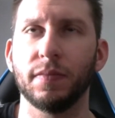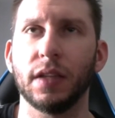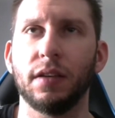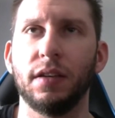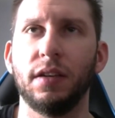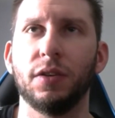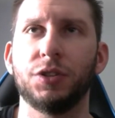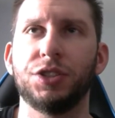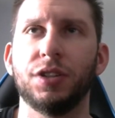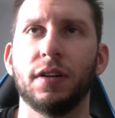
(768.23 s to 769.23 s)
you know, a
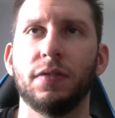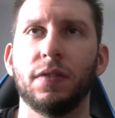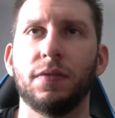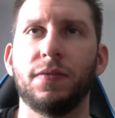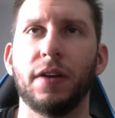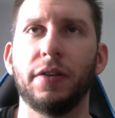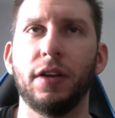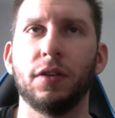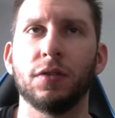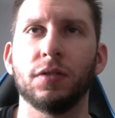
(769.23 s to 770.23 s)
shot of a very
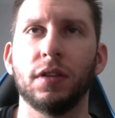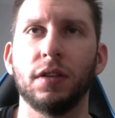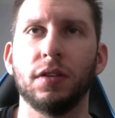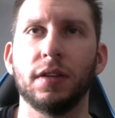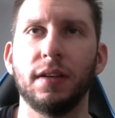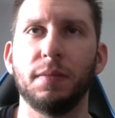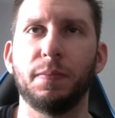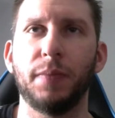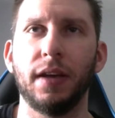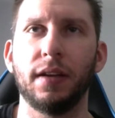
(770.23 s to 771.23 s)
early looking
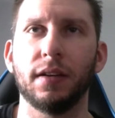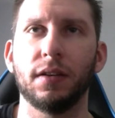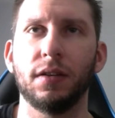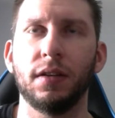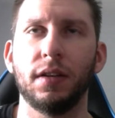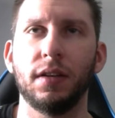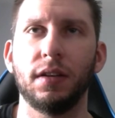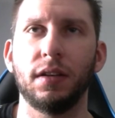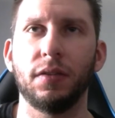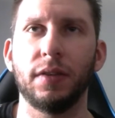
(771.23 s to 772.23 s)
beta.
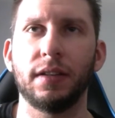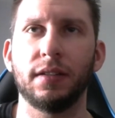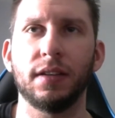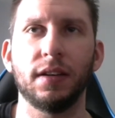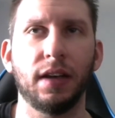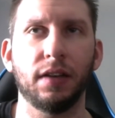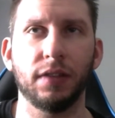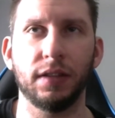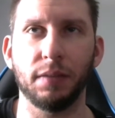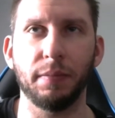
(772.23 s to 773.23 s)
You know, he didn't have
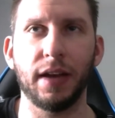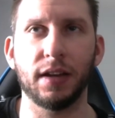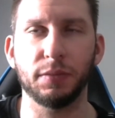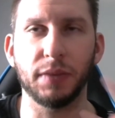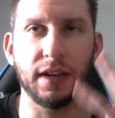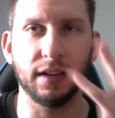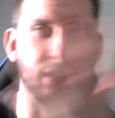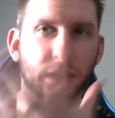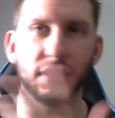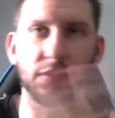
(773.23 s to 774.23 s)
like the mask, but he had like a
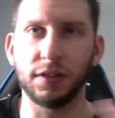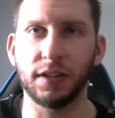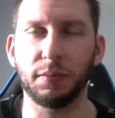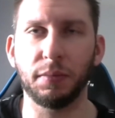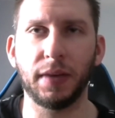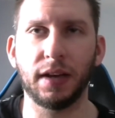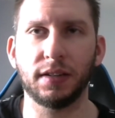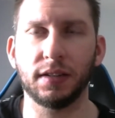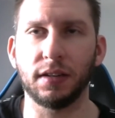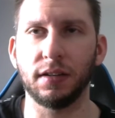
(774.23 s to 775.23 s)
different type of
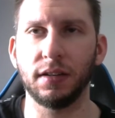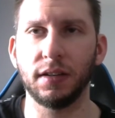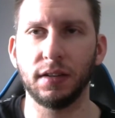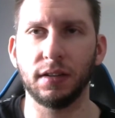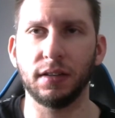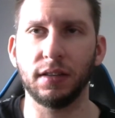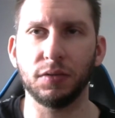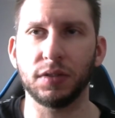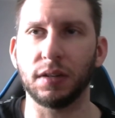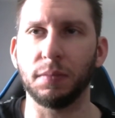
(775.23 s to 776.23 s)
mask, and I think it was
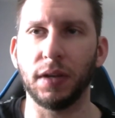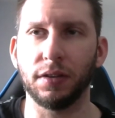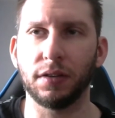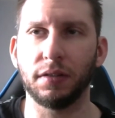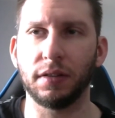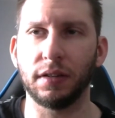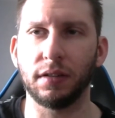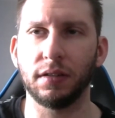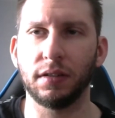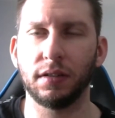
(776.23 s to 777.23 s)
like a mother and
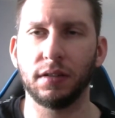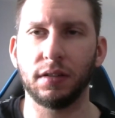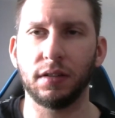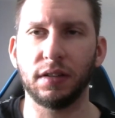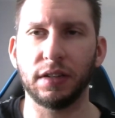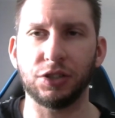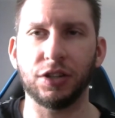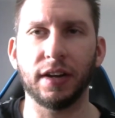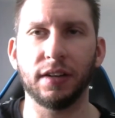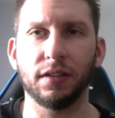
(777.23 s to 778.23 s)
and like a
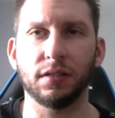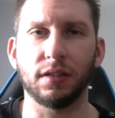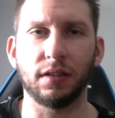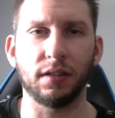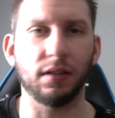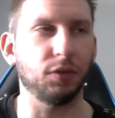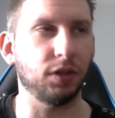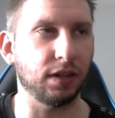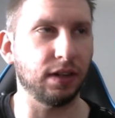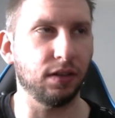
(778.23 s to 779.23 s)
child, and they were
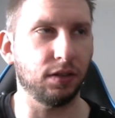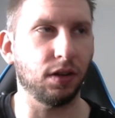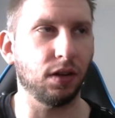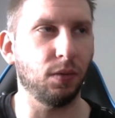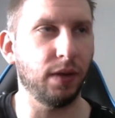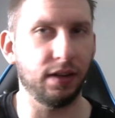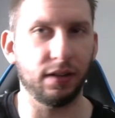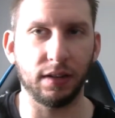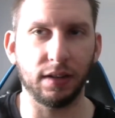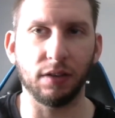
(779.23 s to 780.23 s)
looking down the hallway, and like out